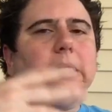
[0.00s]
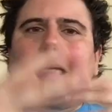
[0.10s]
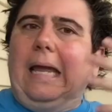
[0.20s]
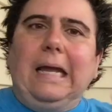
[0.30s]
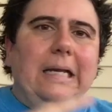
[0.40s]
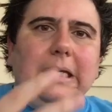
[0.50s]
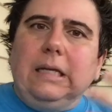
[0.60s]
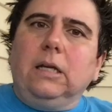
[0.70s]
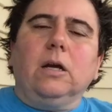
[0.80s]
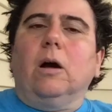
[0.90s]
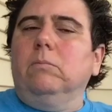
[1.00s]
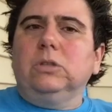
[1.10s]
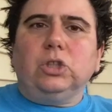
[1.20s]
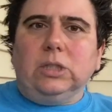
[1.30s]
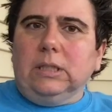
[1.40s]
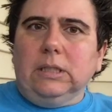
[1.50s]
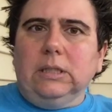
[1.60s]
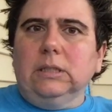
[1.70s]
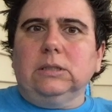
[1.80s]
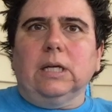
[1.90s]
candy and gum
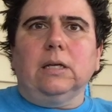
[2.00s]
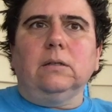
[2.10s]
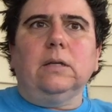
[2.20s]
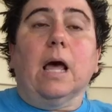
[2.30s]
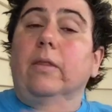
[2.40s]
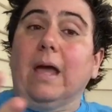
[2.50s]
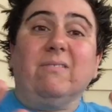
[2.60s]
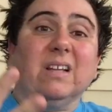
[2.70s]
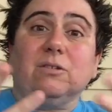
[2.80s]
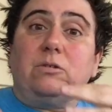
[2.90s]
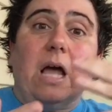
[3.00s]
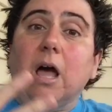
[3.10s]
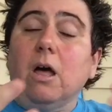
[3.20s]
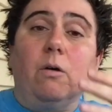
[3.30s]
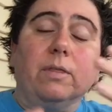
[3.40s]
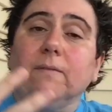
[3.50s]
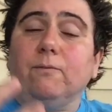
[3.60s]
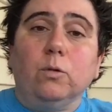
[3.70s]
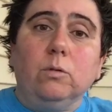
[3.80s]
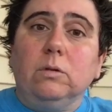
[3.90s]
machines, and now they have like those healthy
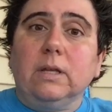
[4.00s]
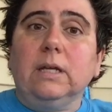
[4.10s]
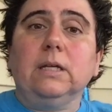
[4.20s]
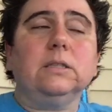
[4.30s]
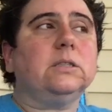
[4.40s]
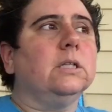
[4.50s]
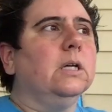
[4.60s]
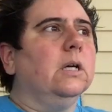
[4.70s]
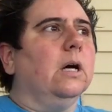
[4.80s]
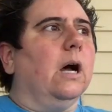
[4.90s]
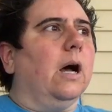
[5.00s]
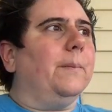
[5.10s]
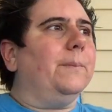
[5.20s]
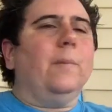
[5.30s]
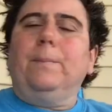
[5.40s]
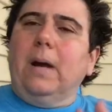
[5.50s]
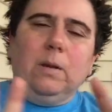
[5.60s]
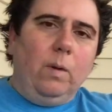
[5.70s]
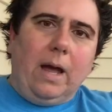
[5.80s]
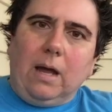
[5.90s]
food things. Um, by
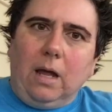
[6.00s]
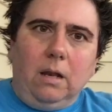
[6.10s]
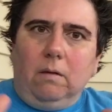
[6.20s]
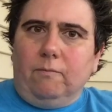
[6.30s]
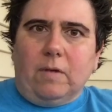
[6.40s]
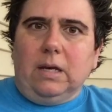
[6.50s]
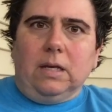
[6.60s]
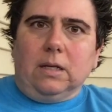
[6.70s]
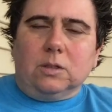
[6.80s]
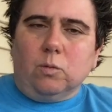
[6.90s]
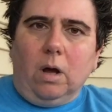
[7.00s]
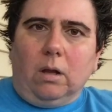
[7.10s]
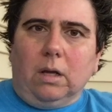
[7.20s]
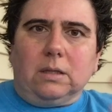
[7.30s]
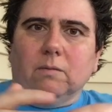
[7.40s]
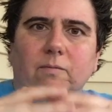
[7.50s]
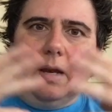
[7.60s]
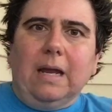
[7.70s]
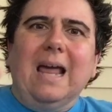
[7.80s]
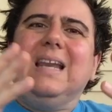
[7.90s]
the way, I love vending as well. Like the
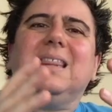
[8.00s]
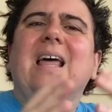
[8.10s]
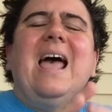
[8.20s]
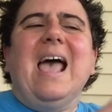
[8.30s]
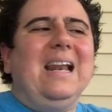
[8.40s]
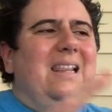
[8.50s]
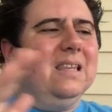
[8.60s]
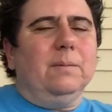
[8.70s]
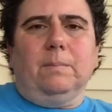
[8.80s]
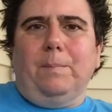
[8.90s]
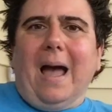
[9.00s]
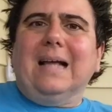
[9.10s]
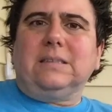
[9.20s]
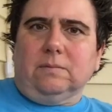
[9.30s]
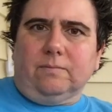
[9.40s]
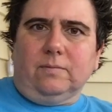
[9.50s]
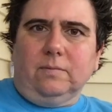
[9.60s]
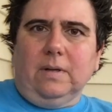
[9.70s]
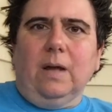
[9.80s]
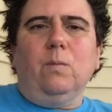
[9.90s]
vending, any, anything passive.
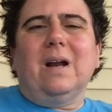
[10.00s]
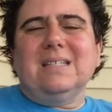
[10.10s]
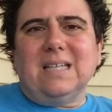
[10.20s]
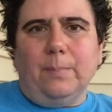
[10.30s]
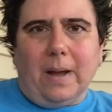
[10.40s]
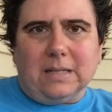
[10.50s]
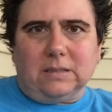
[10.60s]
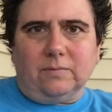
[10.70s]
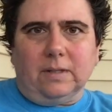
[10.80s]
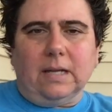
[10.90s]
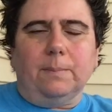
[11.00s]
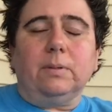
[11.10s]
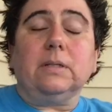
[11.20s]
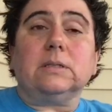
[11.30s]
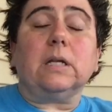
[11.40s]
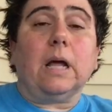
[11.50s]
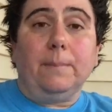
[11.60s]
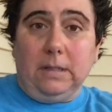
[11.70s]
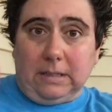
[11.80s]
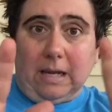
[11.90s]
And when I say passive, again, please, I'm
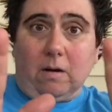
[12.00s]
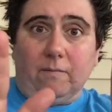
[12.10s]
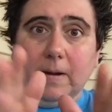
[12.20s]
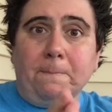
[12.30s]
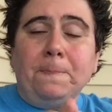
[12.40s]
going to clarify.